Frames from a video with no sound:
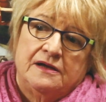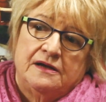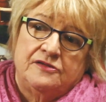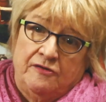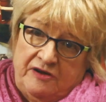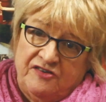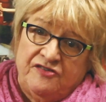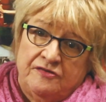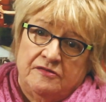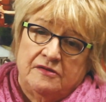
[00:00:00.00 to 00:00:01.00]
There
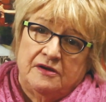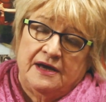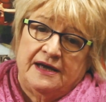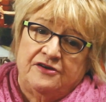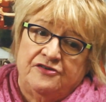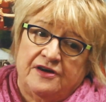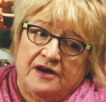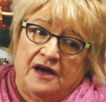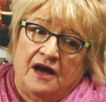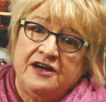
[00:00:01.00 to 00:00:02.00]
is, and
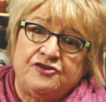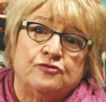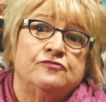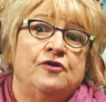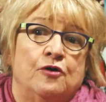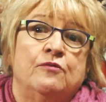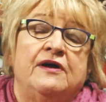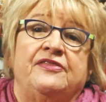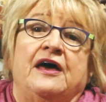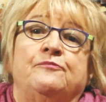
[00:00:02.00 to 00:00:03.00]
I don't know
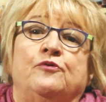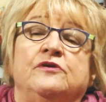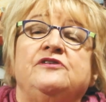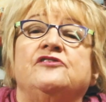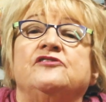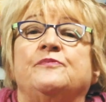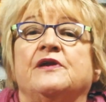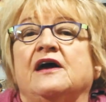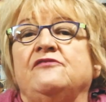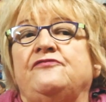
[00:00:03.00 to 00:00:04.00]
when that point is, but
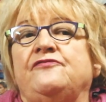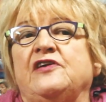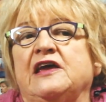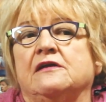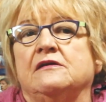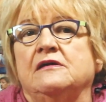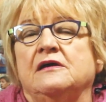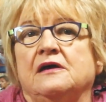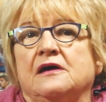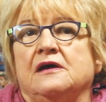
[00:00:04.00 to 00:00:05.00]
I feel
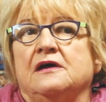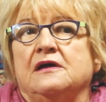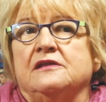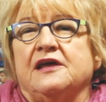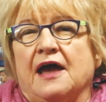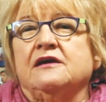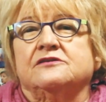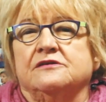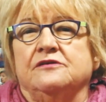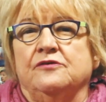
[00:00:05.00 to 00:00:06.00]
the
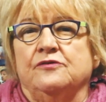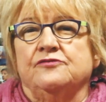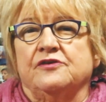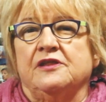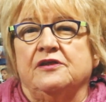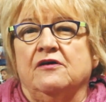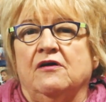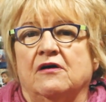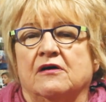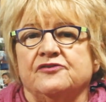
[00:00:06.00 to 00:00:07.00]
actor knows in their
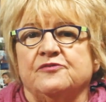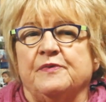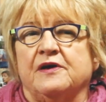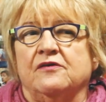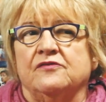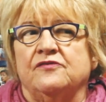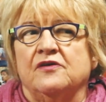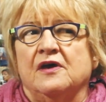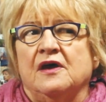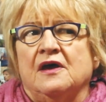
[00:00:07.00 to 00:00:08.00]
hearts, because
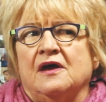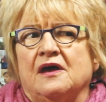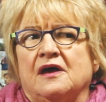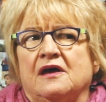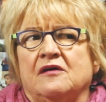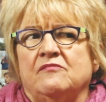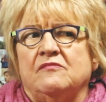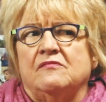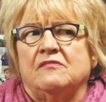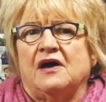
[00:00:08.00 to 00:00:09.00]

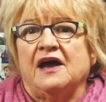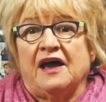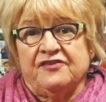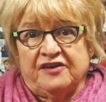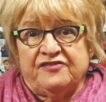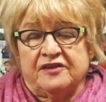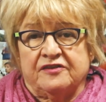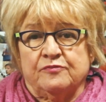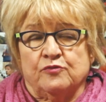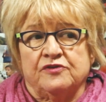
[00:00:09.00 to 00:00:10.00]
as I said
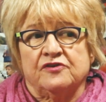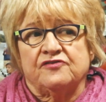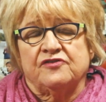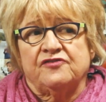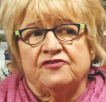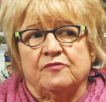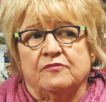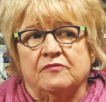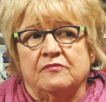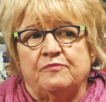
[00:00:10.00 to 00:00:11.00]
this morning, there's
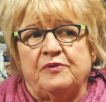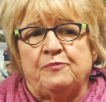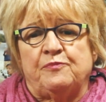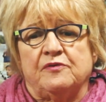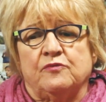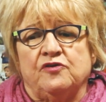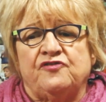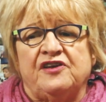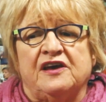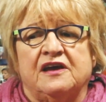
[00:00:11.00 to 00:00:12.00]
some people, you
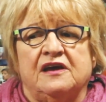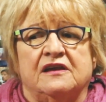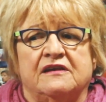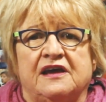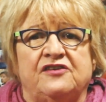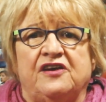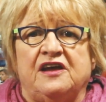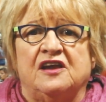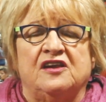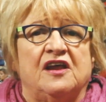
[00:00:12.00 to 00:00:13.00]
see a kid at
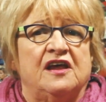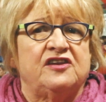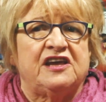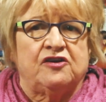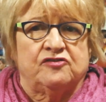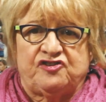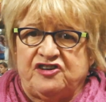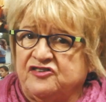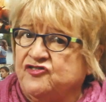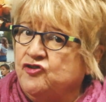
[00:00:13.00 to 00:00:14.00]
18 and he or
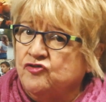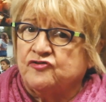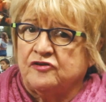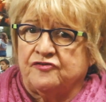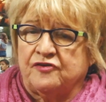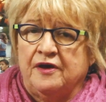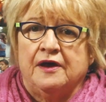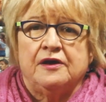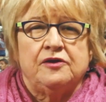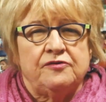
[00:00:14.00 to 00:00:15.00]
she is useless.
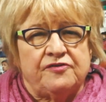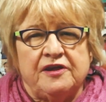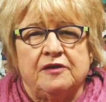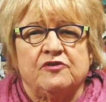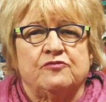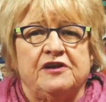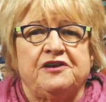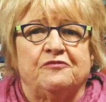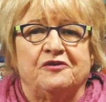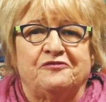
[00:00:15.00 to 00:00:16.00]
You see them at
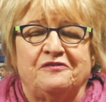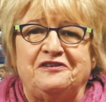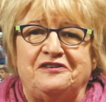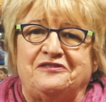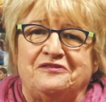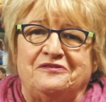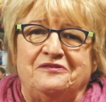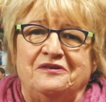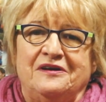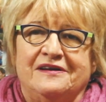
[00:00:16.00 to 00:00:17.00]
21,
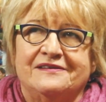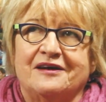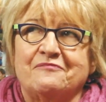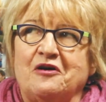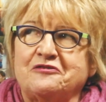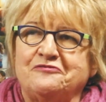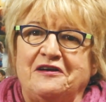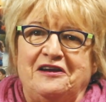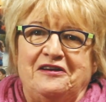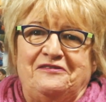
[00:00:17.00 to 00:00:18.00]
22, it's like Mark
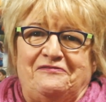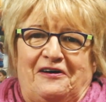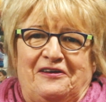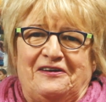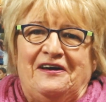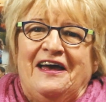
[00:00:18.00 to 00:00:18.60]
Twain and his father.